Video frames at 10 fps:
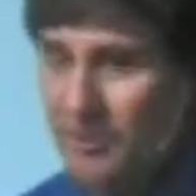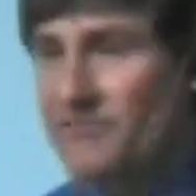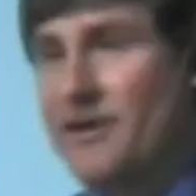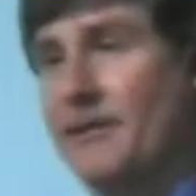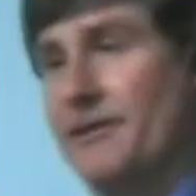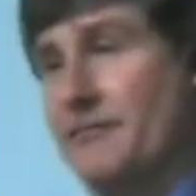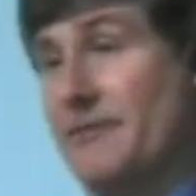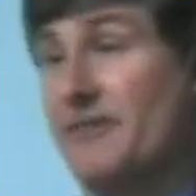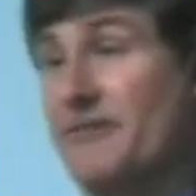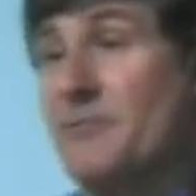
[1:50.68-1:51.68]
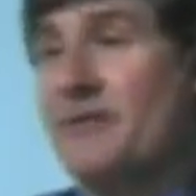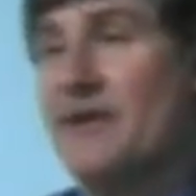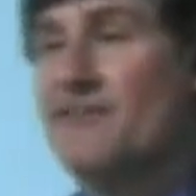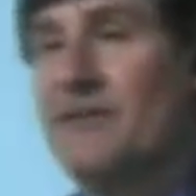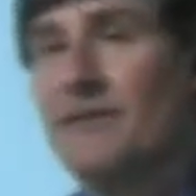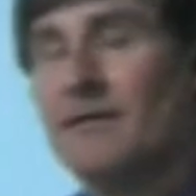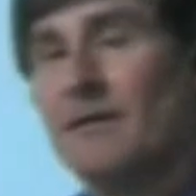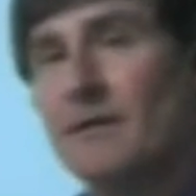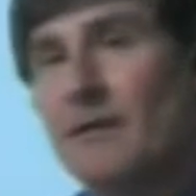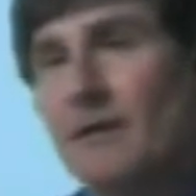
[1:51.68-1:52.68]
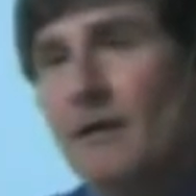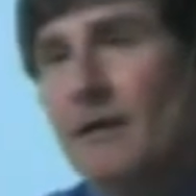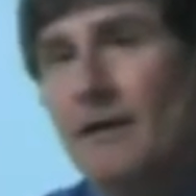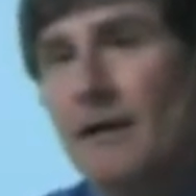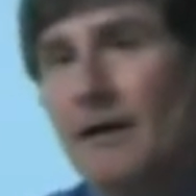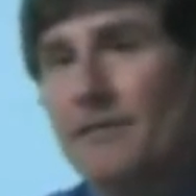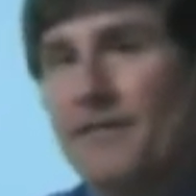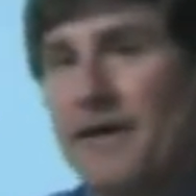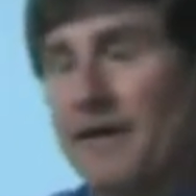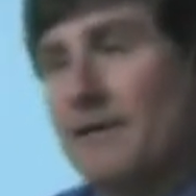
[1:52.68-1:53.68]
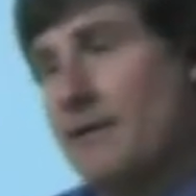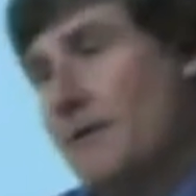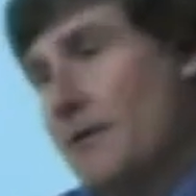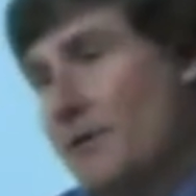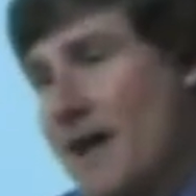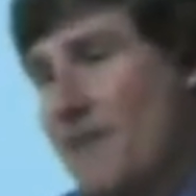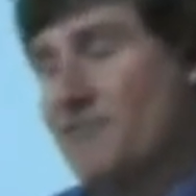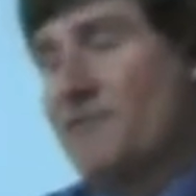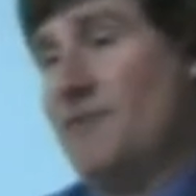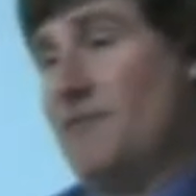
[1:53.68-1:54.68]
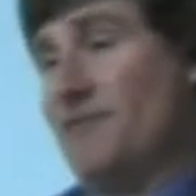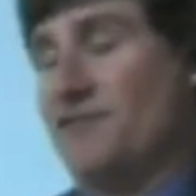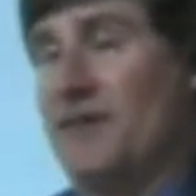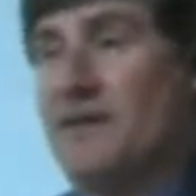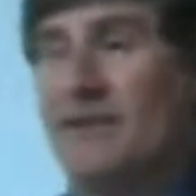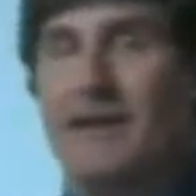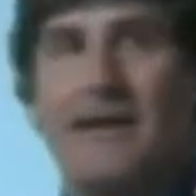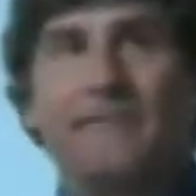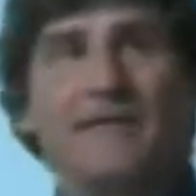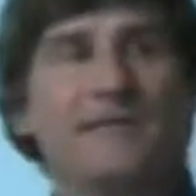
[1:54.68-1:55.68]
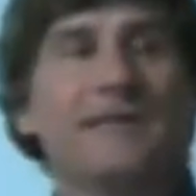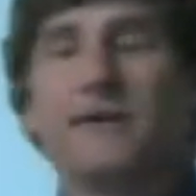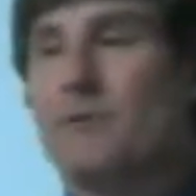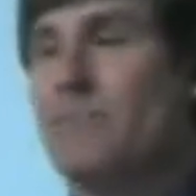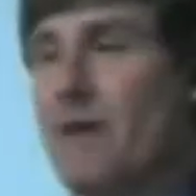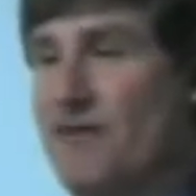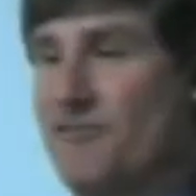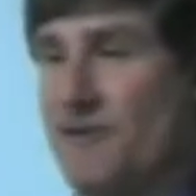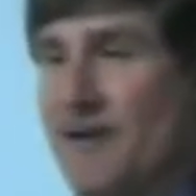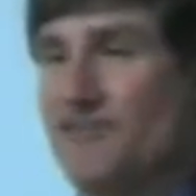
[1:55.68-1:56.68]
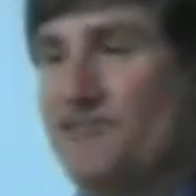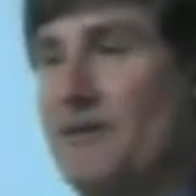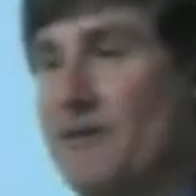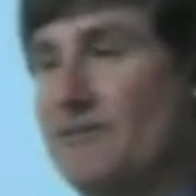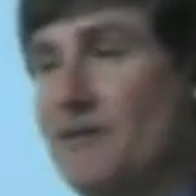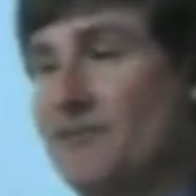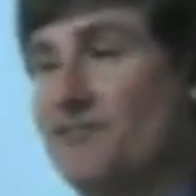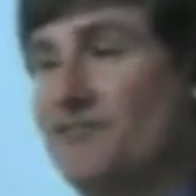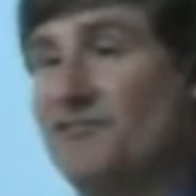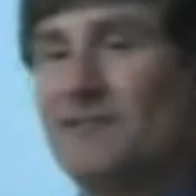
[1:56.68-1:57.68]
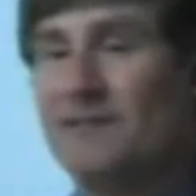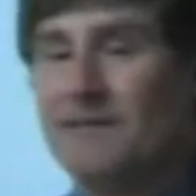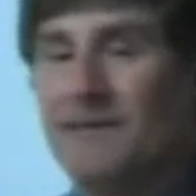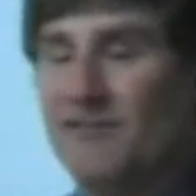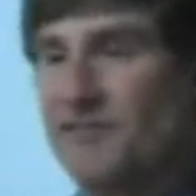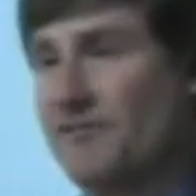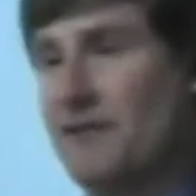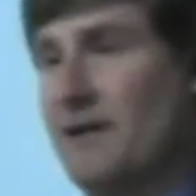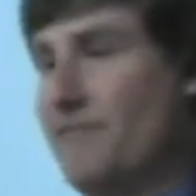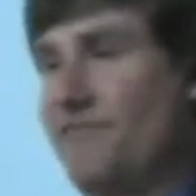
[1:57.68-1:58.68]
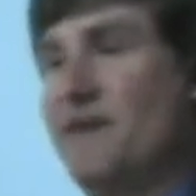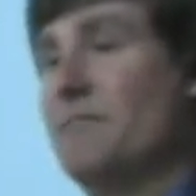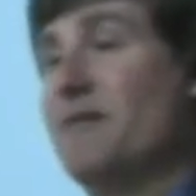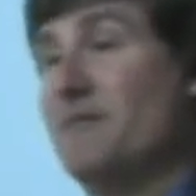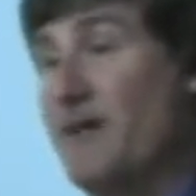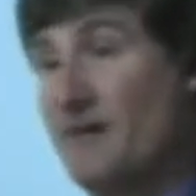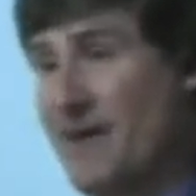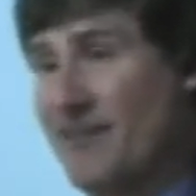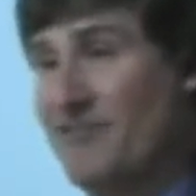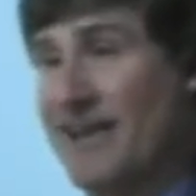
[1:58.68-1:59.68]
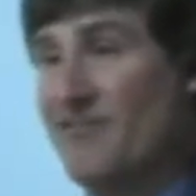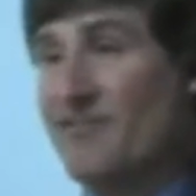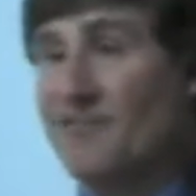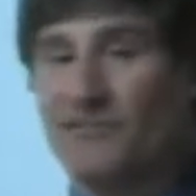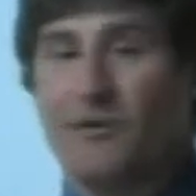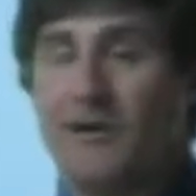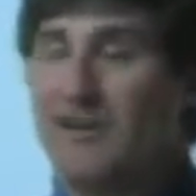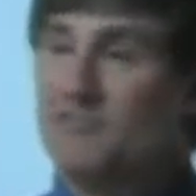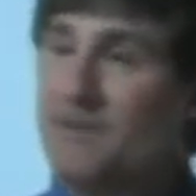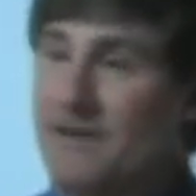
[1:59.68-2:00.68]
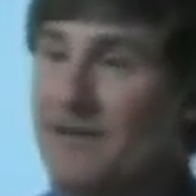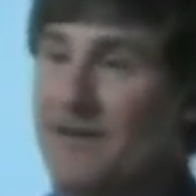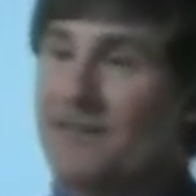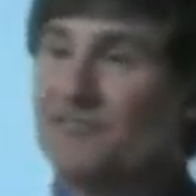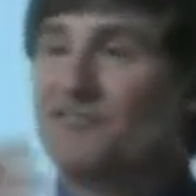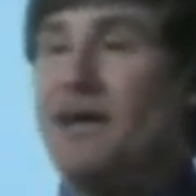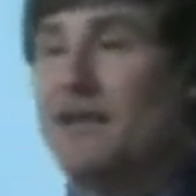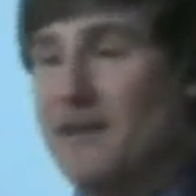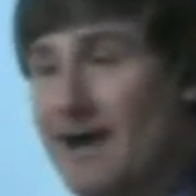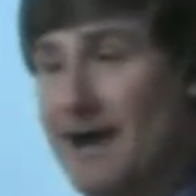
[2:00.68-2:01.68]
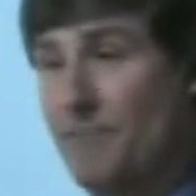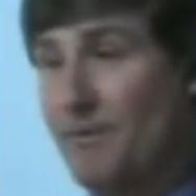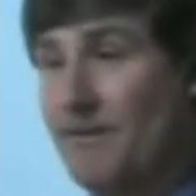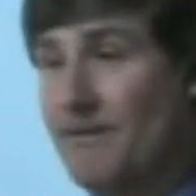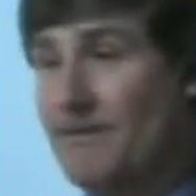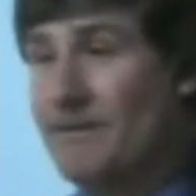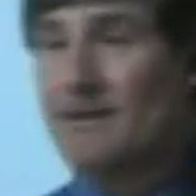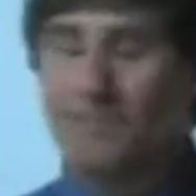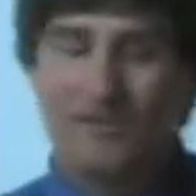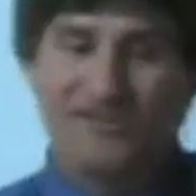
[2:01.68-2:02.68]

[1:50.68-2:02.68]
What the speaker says: do take a literal interpretation? Then you would have to say that everything that we measure as scientists is just a figment of our imaginations, or has been set up in